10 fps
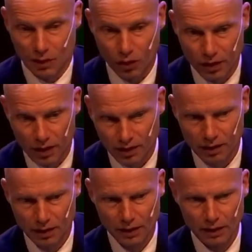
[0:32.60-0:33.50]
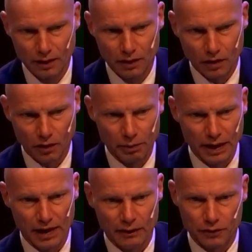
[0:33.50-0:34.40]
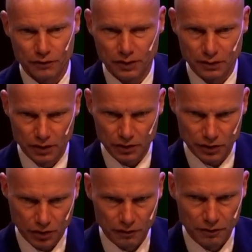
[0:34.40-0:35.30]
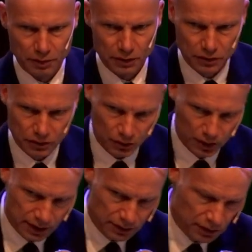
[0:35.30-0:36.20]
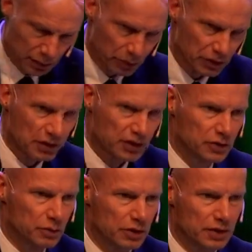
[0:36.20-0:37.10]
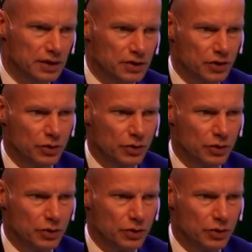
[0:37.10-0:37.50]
on behalf of the Dutch government to lead the process towards this UN conference.